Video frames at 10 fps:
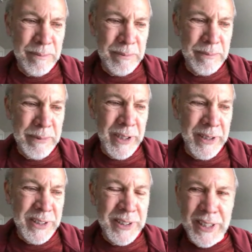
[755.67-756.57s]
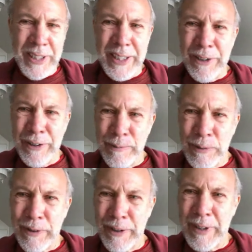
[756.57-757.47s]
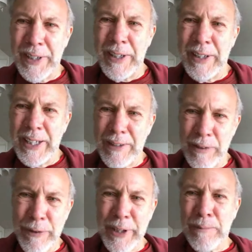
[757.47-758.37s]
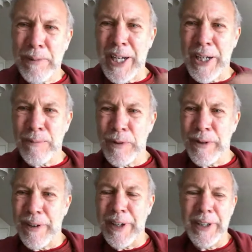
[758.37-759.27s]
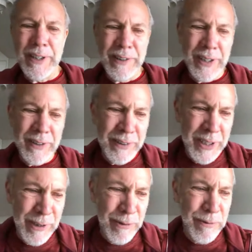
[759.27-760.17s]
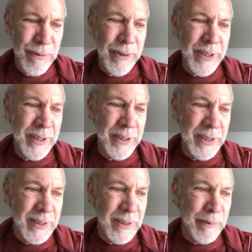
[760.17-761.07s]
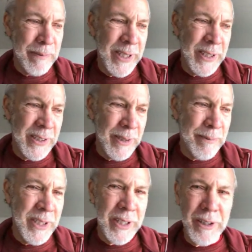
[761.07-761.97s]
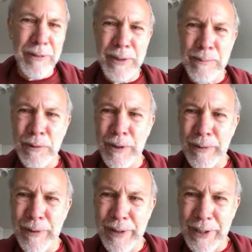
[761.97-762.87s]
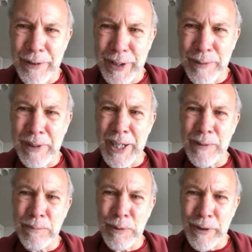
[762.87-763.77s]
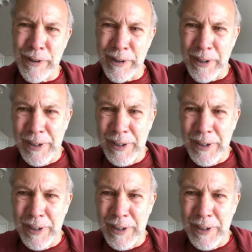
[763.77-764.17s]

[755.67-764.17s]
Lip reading: barely sticking out of the border, and then they have a thick black border. And I thought, okay, for 40 of these little paintings, I'm going to get awfully bored with that thick black border